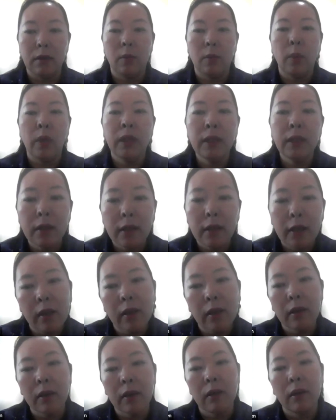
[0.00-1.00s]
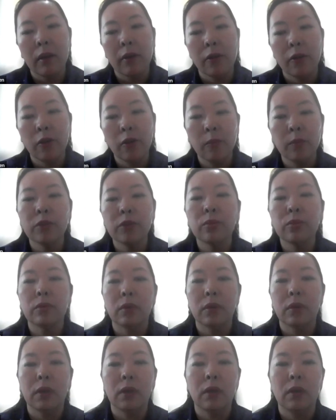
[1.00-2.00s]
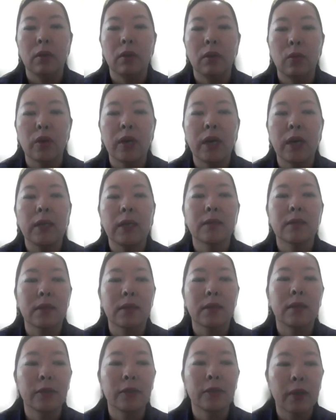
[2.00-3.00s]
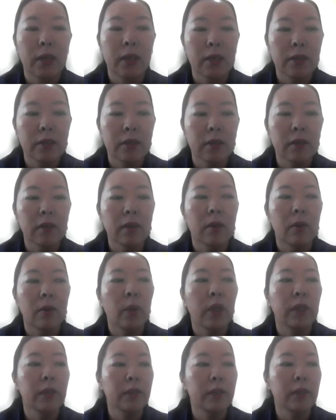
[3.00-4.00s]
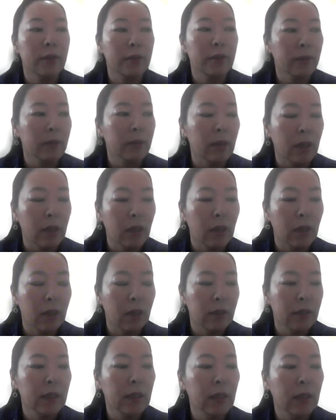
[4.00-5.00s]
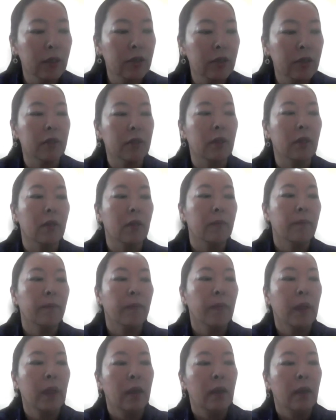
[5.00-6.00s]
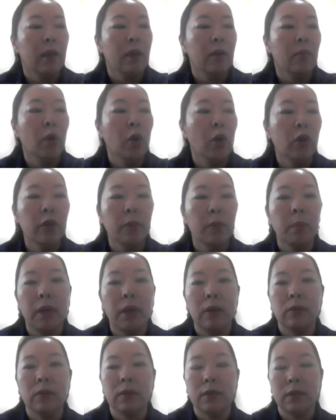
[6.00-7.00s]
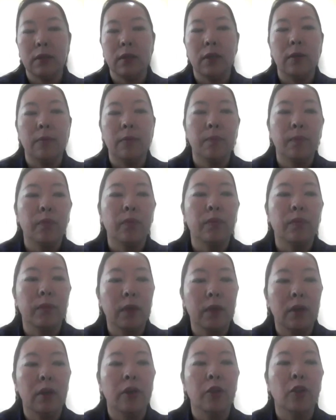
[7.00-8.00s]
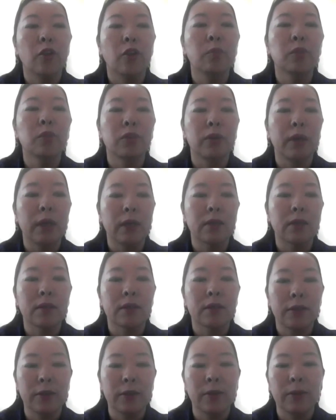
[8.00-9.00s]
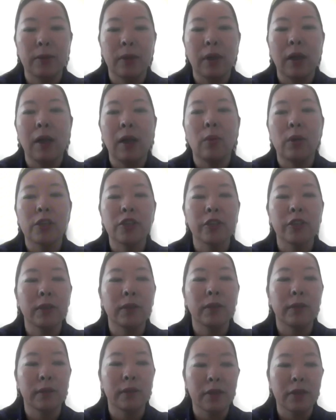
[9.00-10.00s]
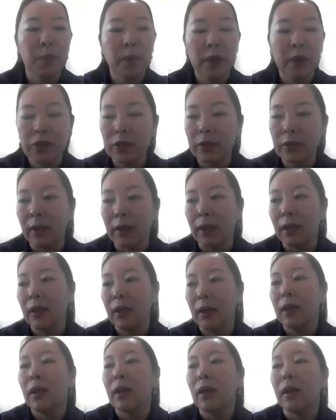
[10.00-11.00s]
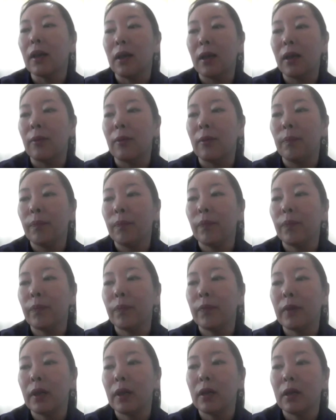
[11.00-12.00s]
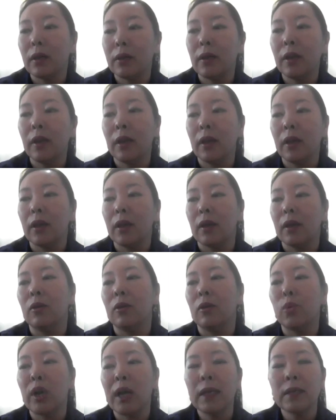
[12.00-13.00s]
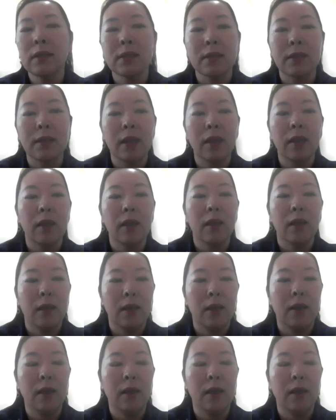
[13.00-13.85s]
within the human rights education, we need to teach more about human rights to our children, especially the rights they